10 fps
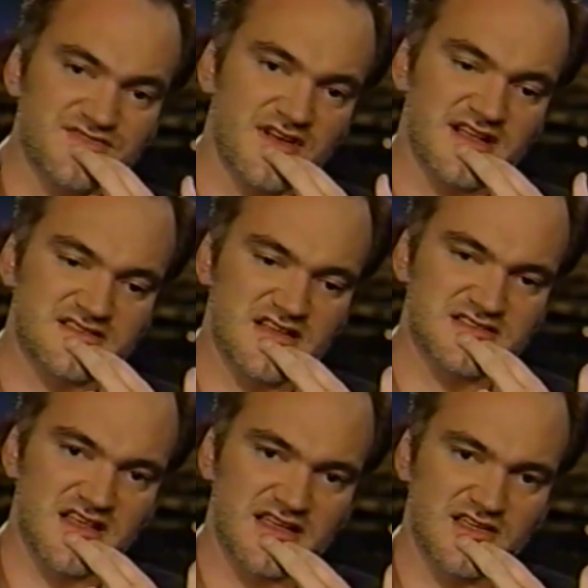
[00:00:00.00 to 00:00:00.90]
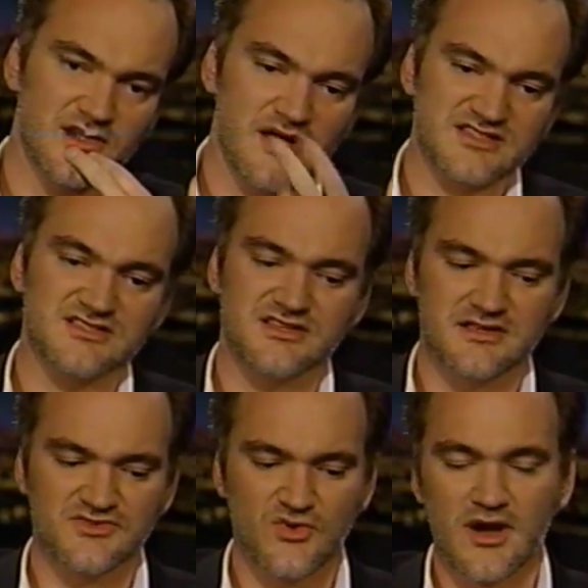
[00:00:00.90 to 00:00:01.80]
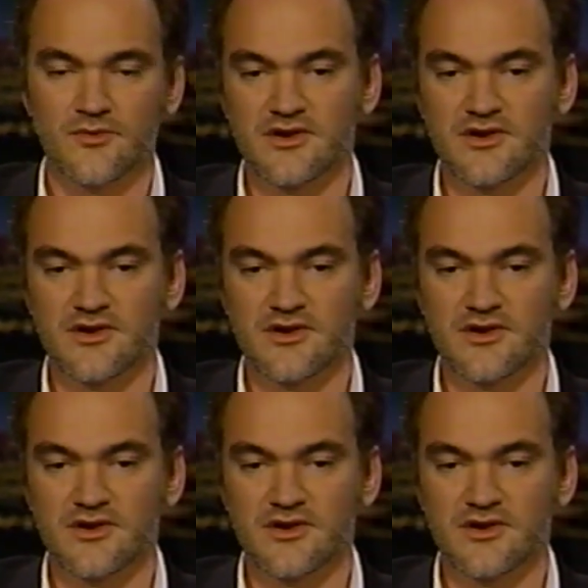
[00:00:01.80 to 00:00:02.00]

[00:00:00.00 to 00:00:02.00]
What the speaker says: it's funny because it's like, and you asked, do I